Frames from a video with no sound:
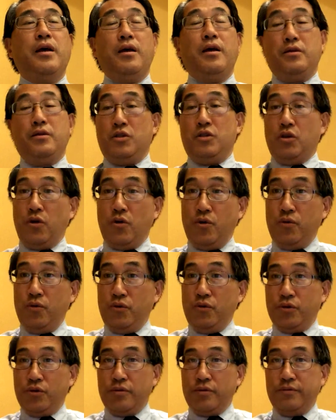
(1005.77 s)
So
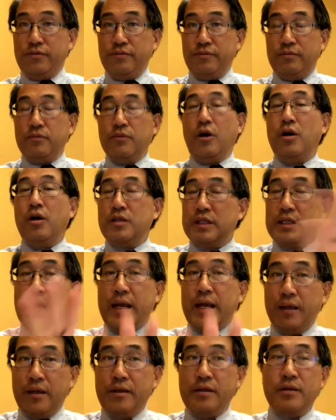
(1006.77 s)
you're all
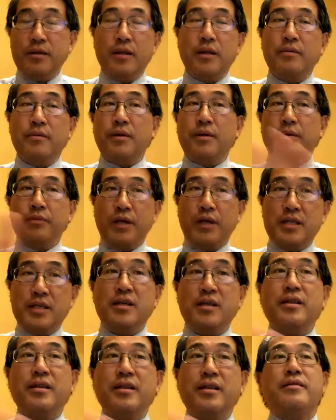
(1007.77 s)
silent. I'm guessing
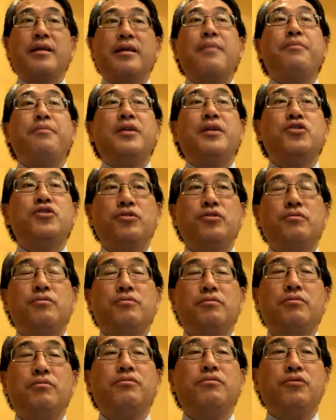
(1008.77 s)
that means
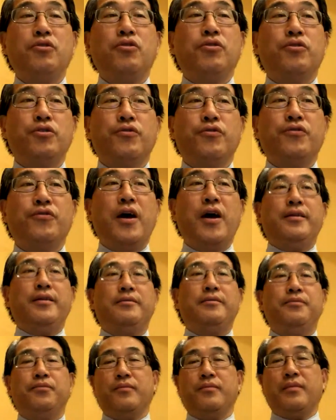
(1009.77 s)
you're fine.
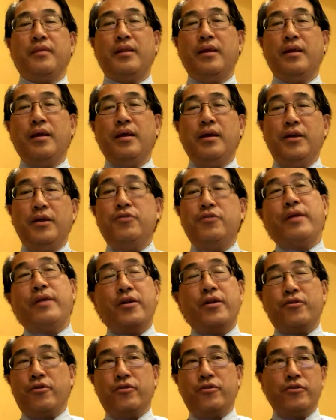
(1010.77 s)
Either that
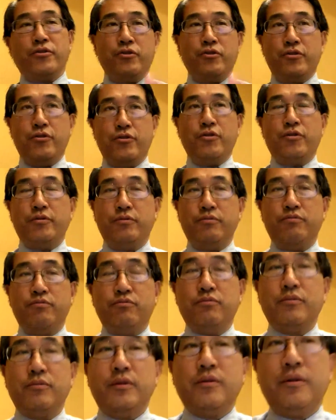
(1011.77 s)
or you're
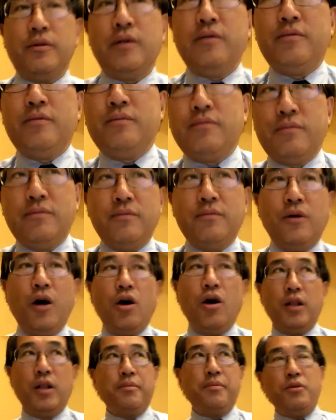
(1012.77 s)

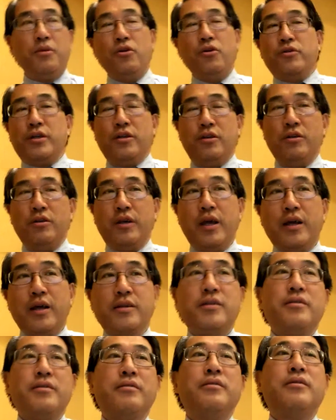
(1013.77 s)
all on mute and you can't
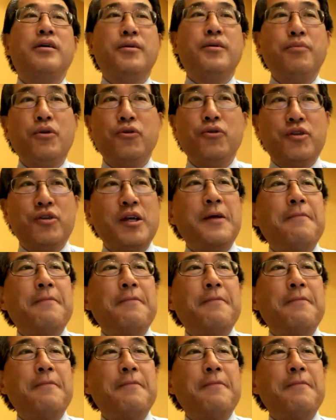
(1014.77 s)
unmute.